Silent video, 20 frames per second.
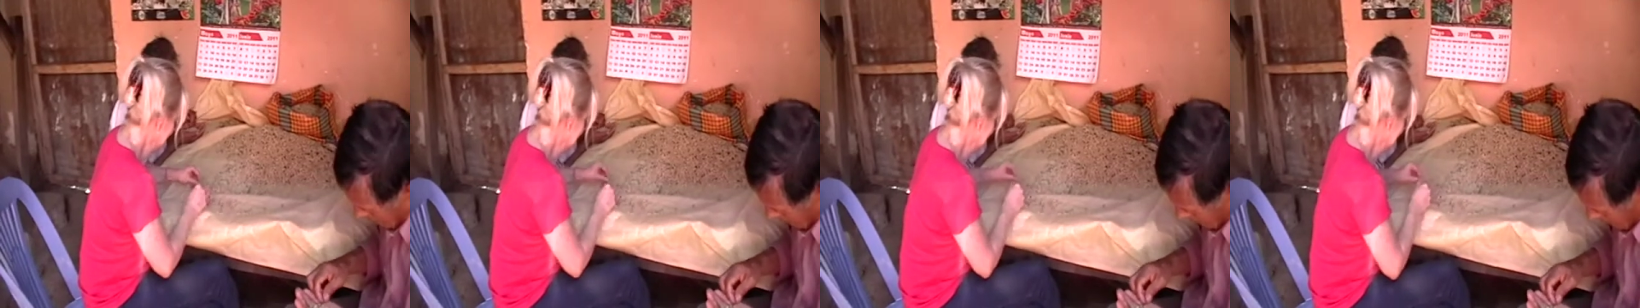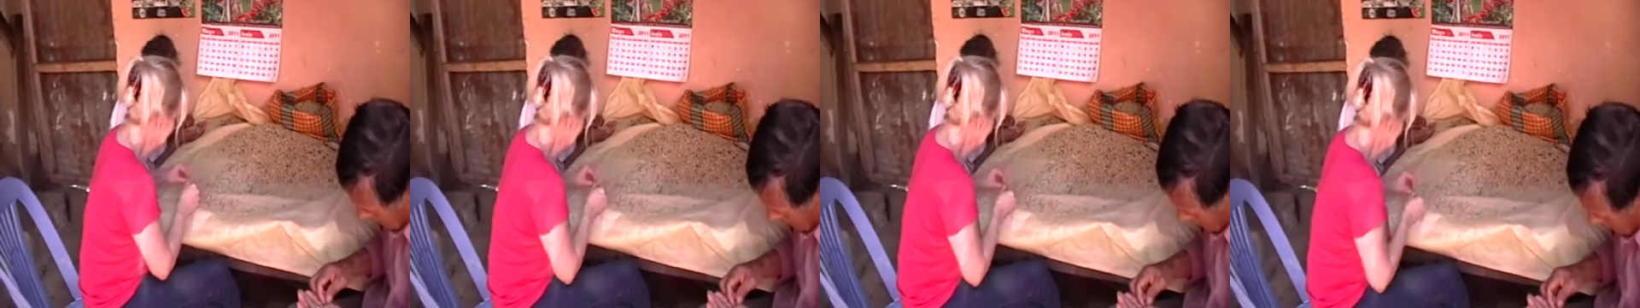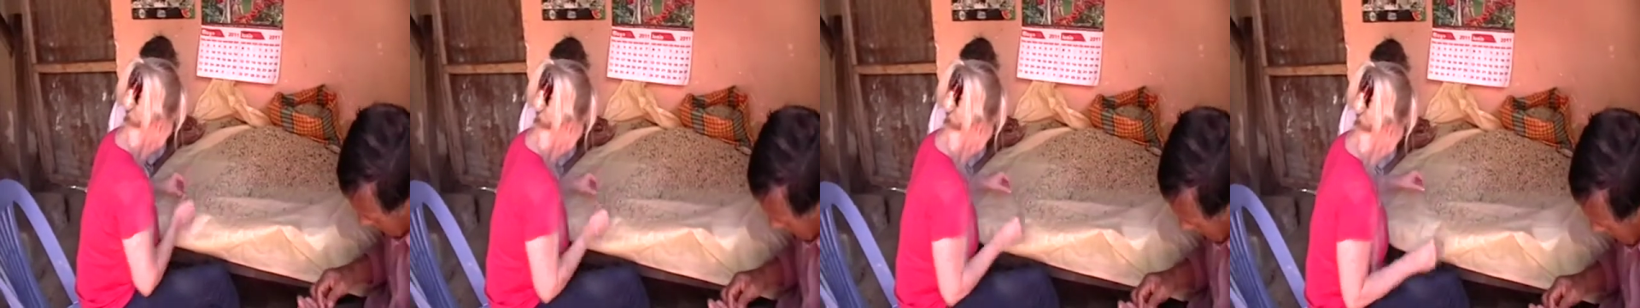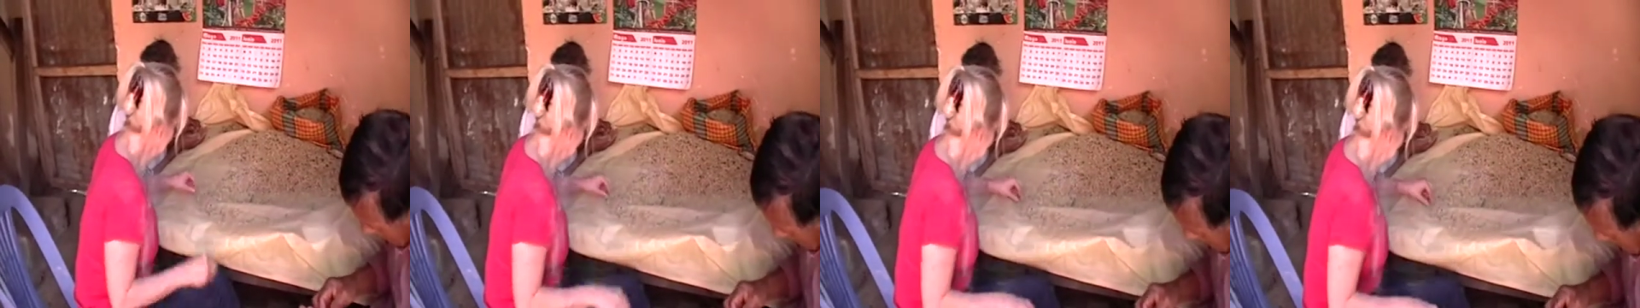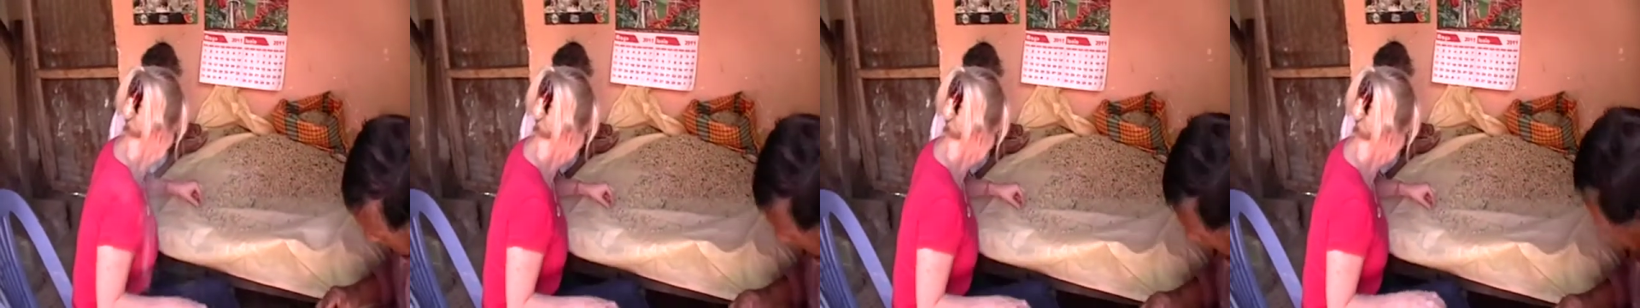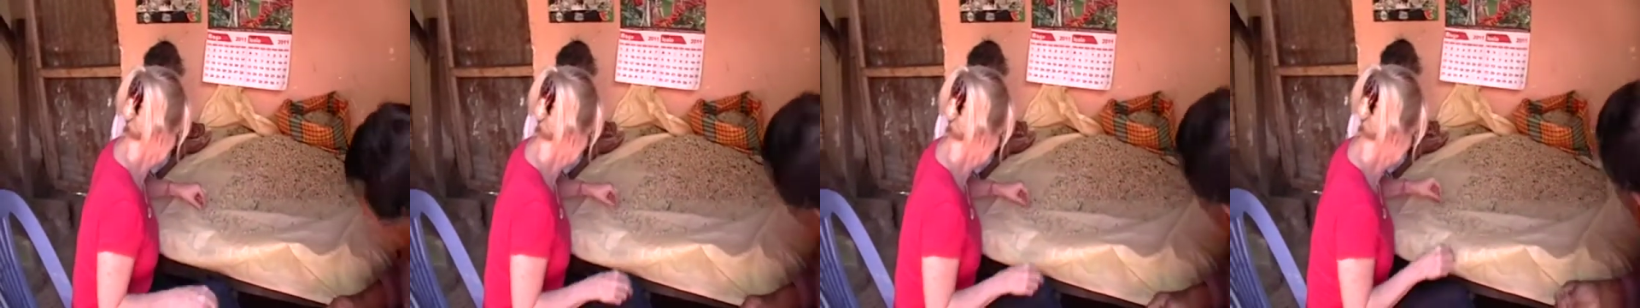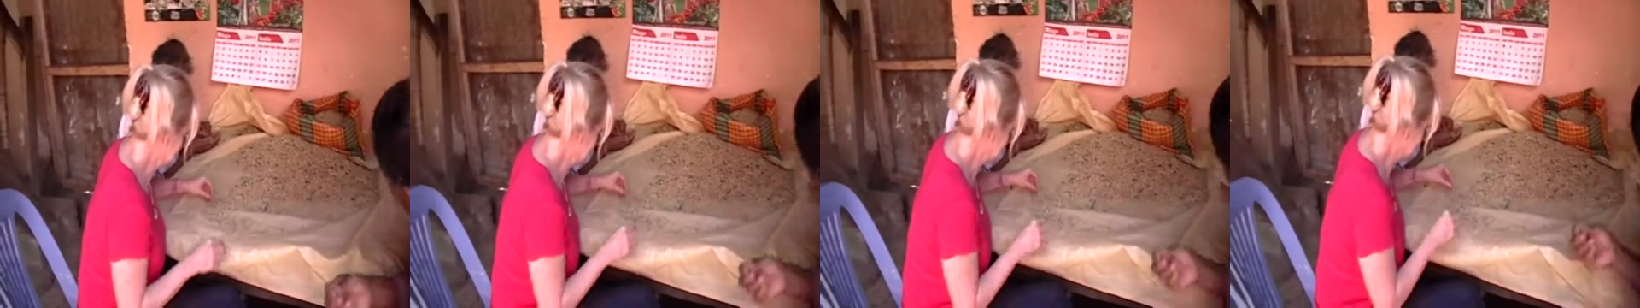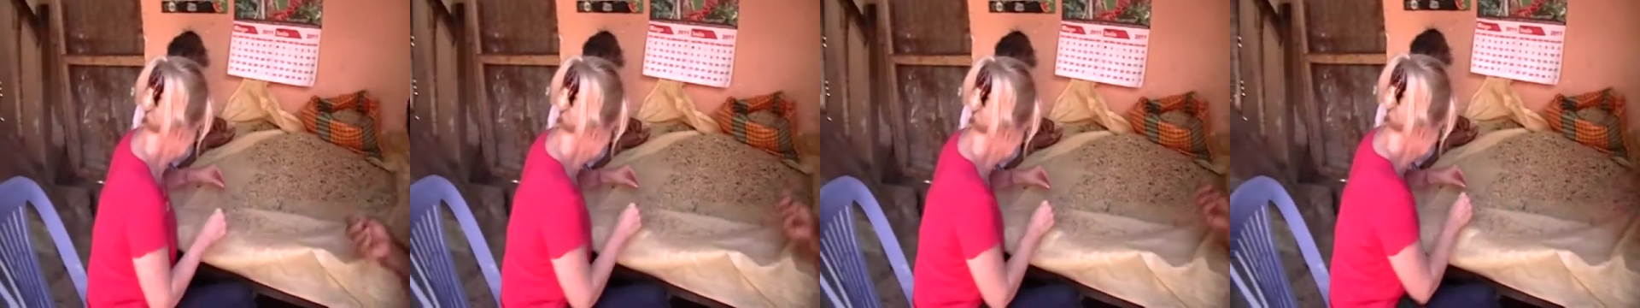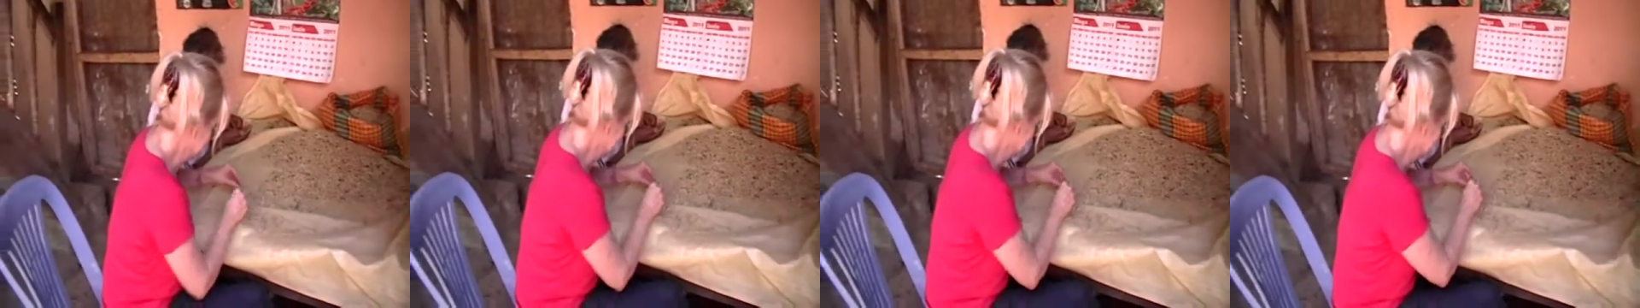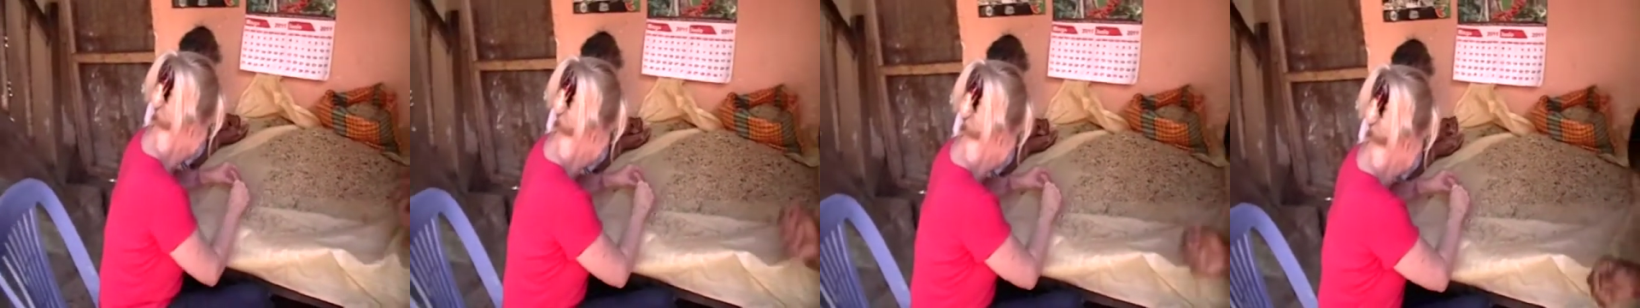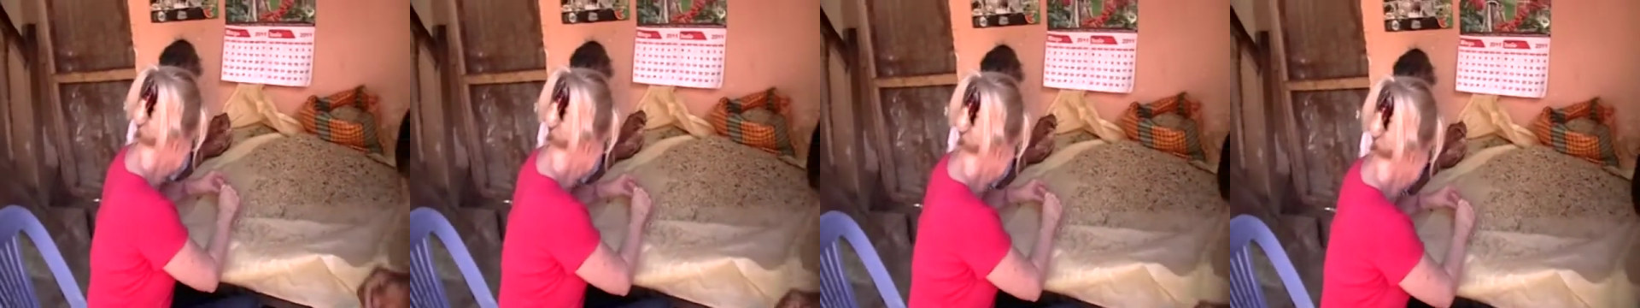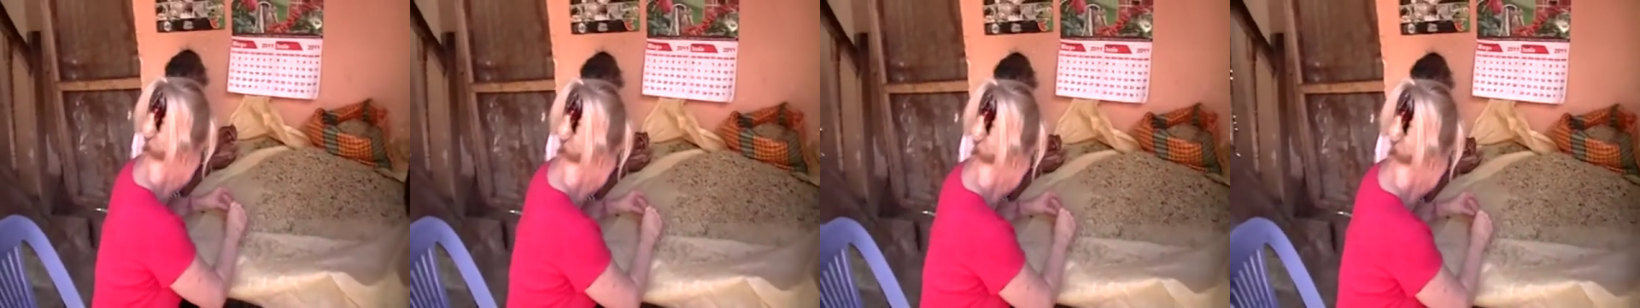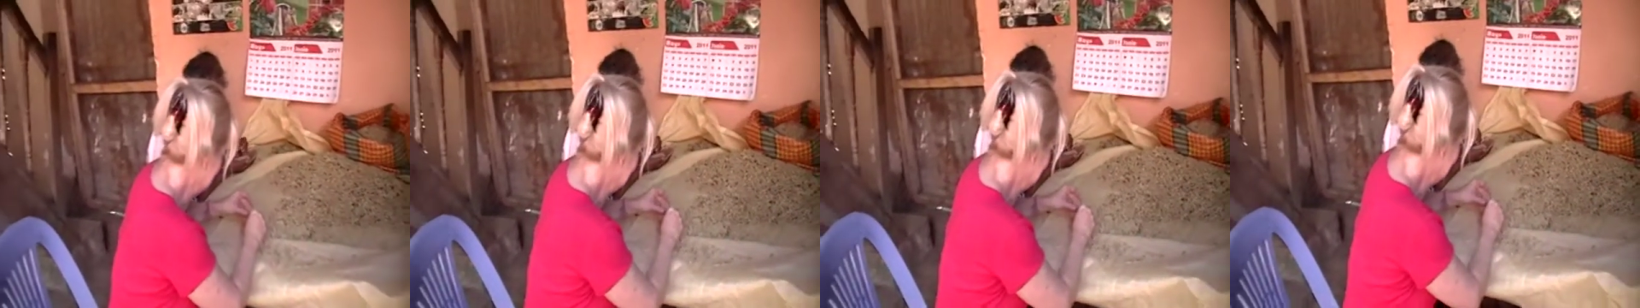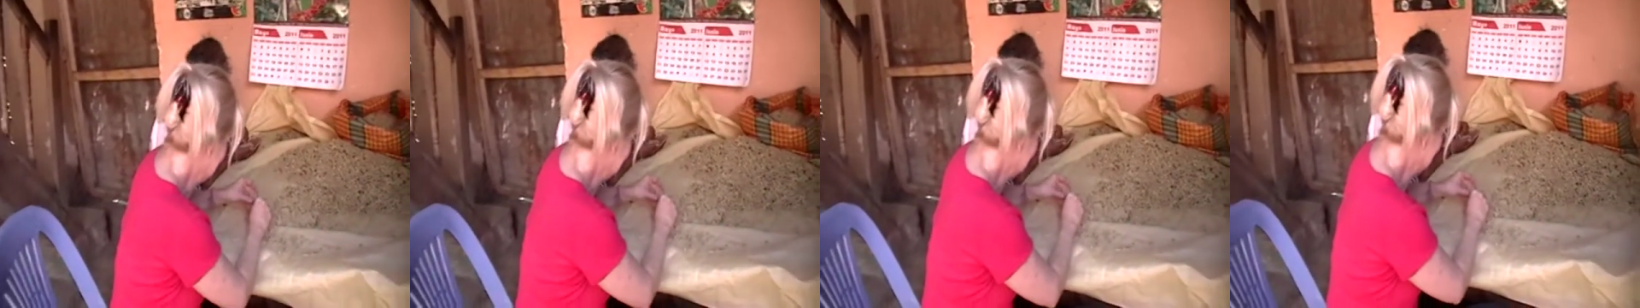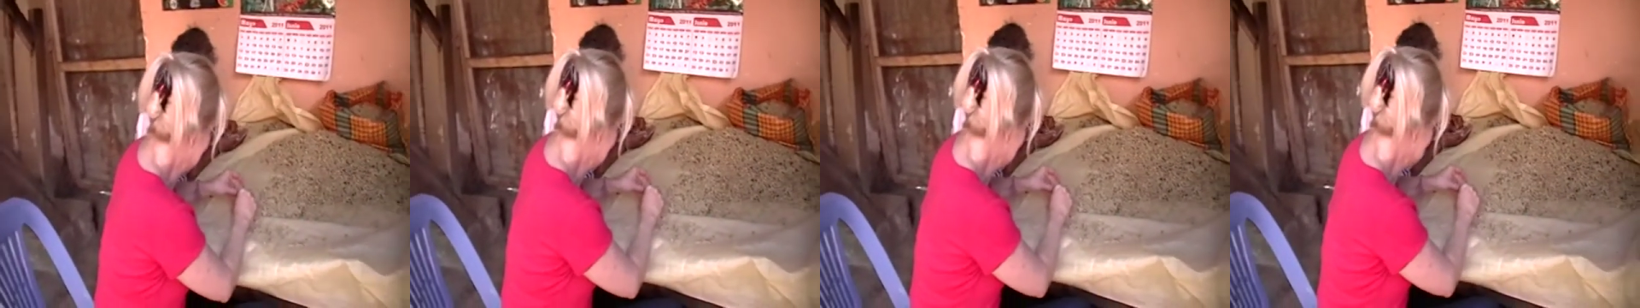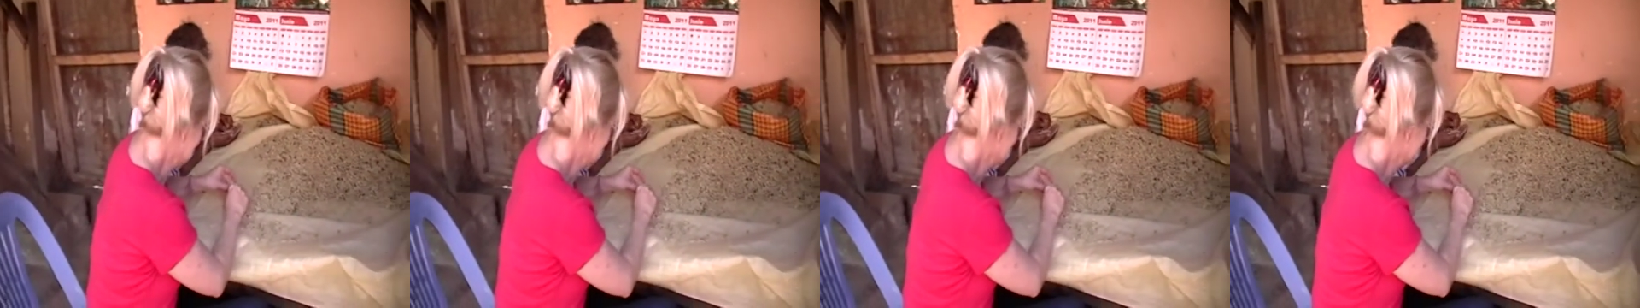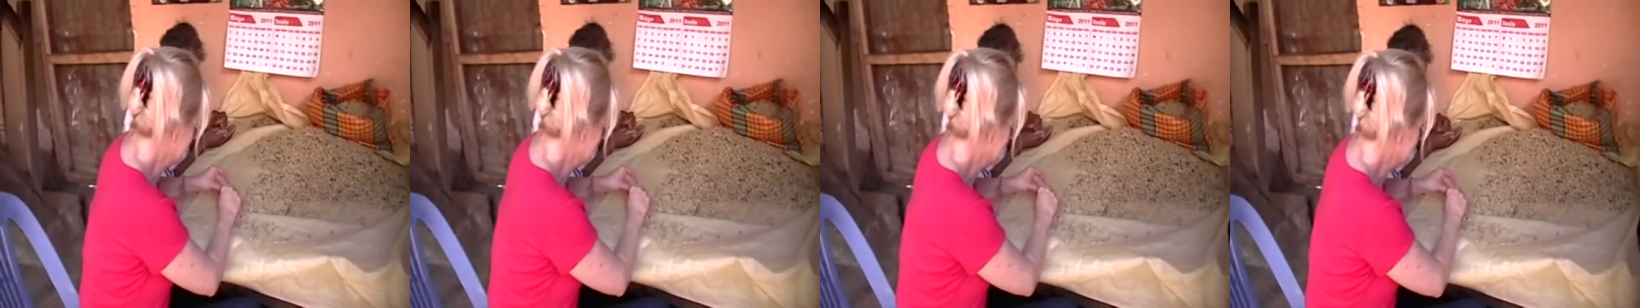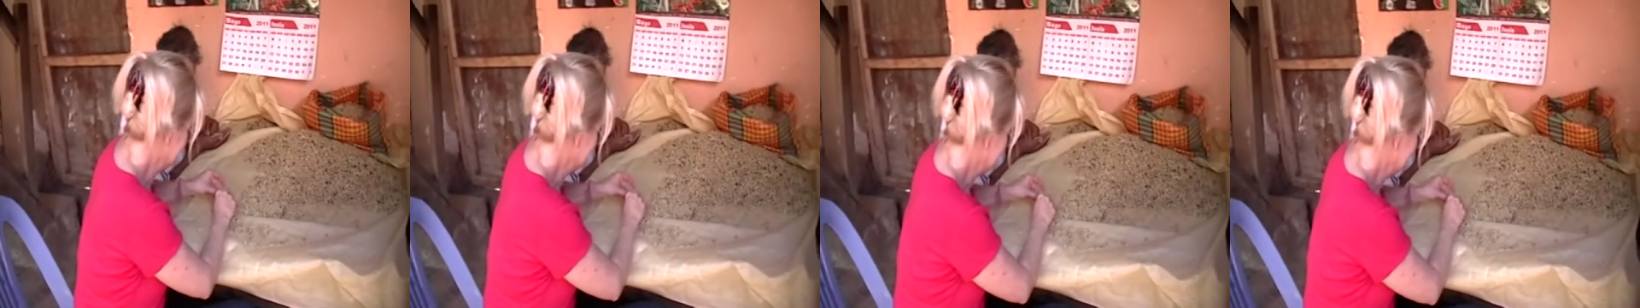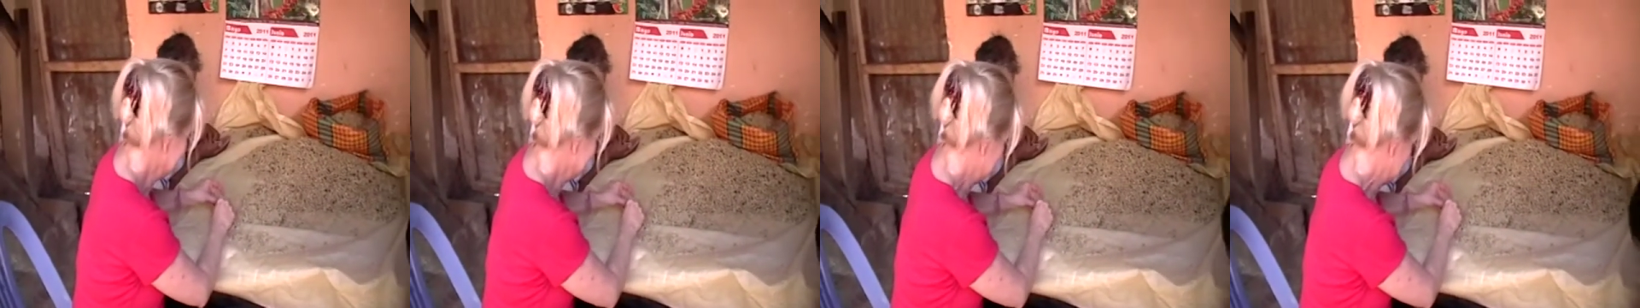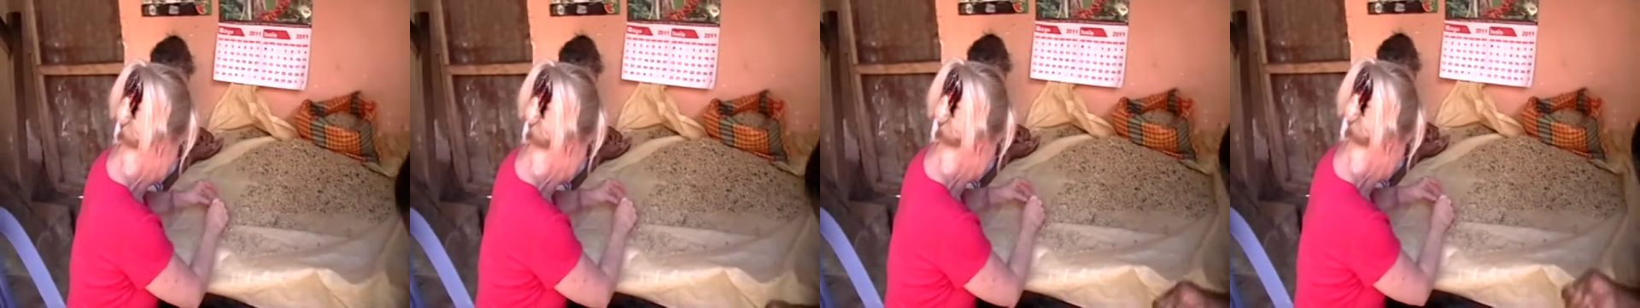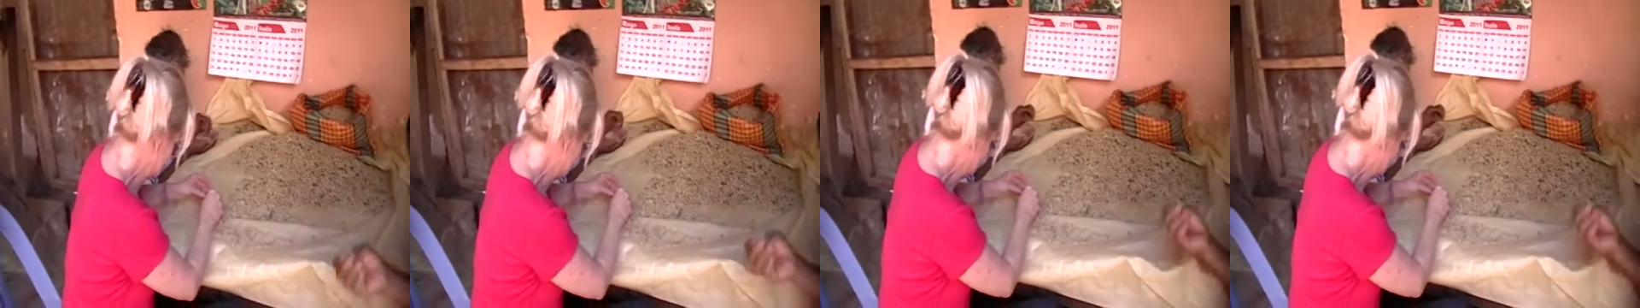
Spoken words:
(no speaker visible)